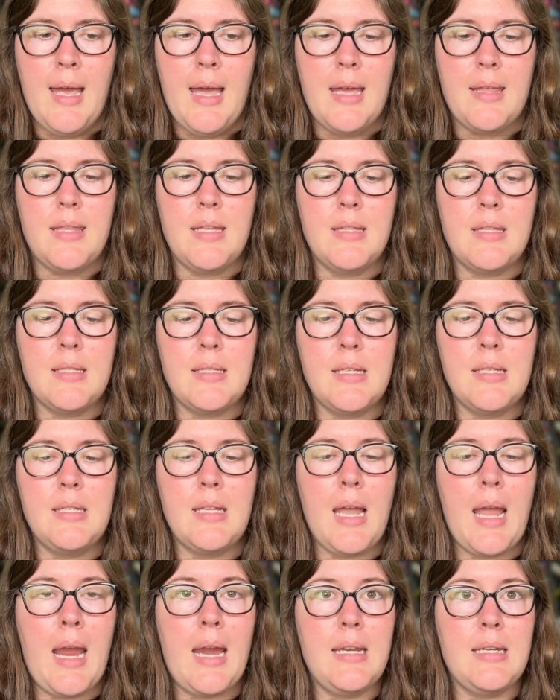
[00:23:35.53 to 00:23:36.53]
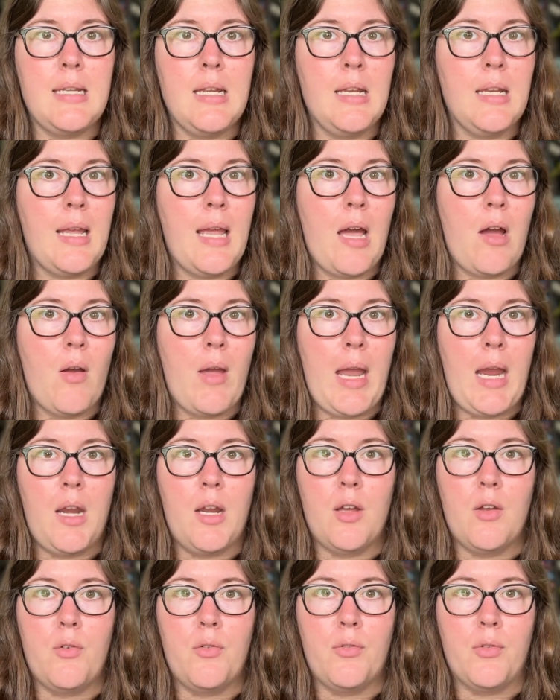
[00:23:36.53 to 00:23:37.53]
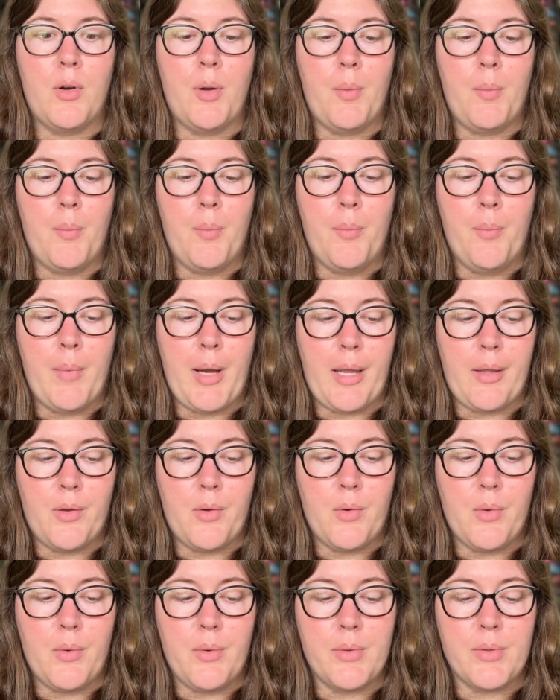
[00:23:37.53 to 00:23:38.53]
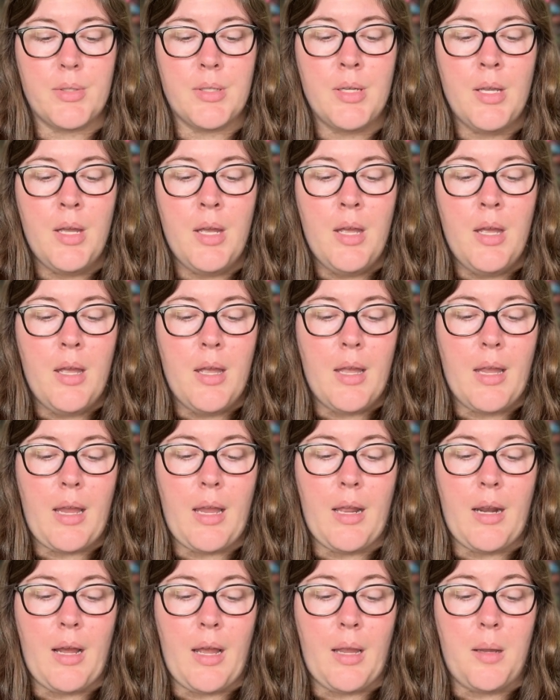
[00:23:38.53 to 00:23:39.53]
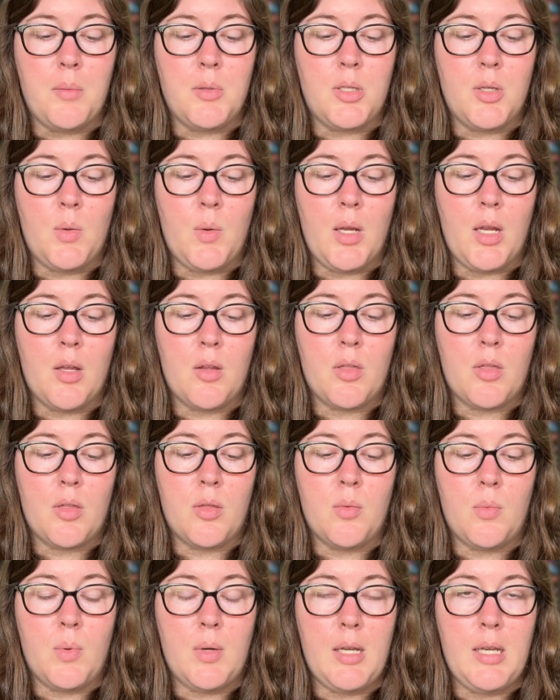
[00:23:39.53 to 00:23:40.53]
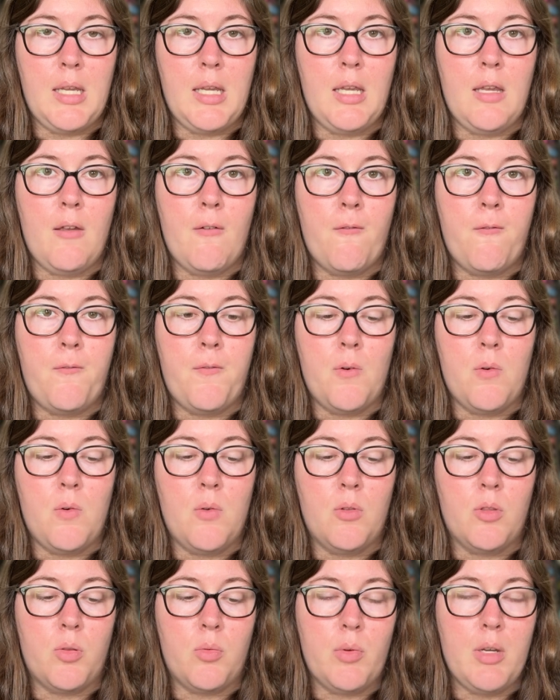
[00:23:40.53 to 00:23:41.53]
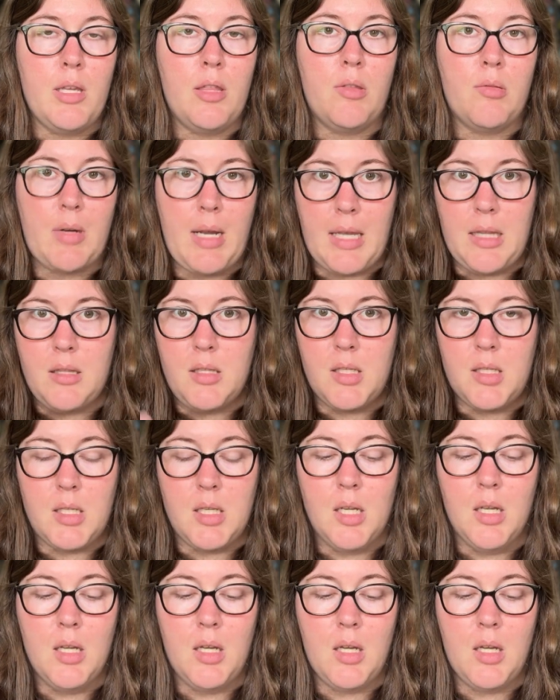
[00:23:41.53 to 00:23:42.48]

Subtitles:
I think this is 18 count Ada from Michaels, and I am doing 3 threads